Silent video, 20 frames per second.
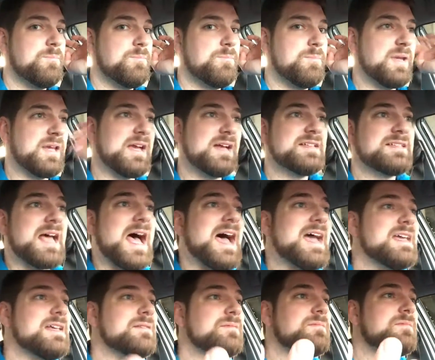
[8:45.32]
Because
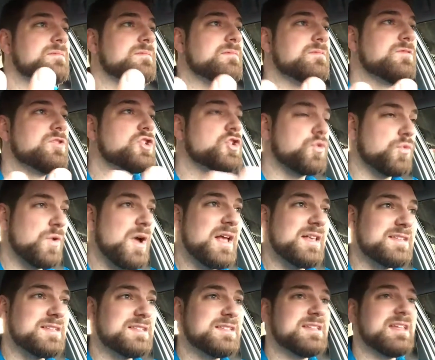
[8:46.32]
I
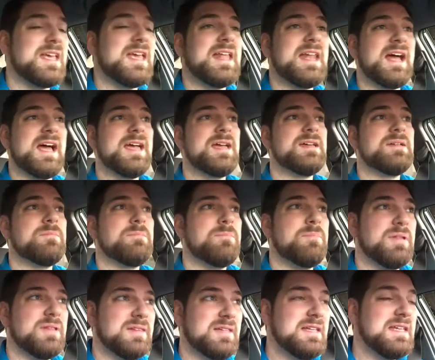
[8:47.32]
trust and I
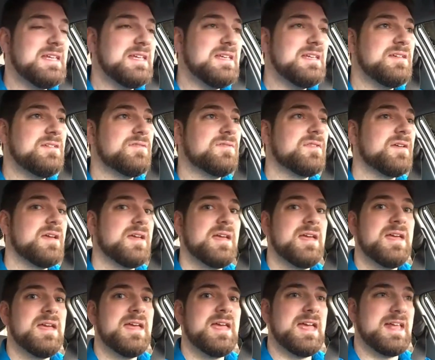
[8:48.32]
believe
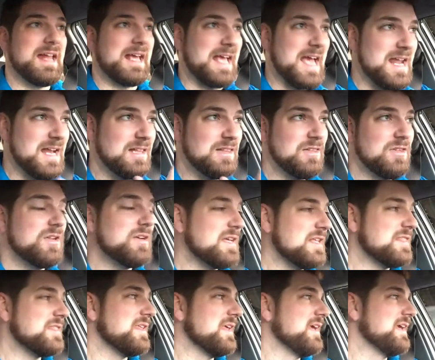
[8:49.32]
and I kind of look
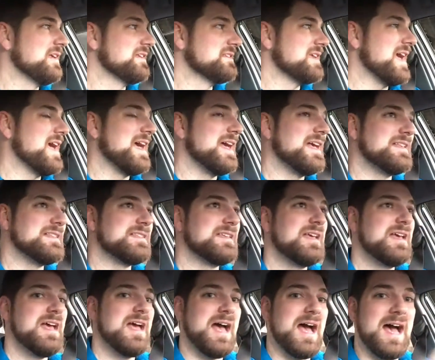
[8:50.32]
at things as
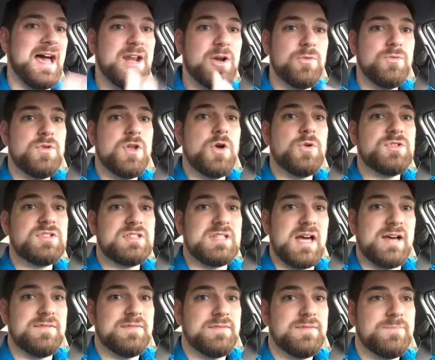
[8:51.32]
I don't know
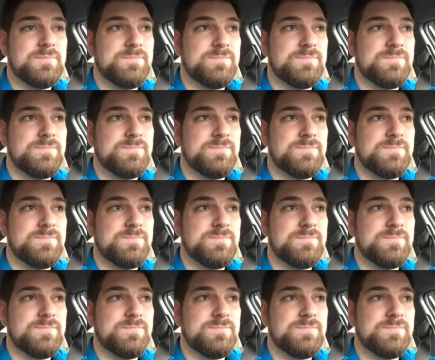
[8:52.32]
stuff.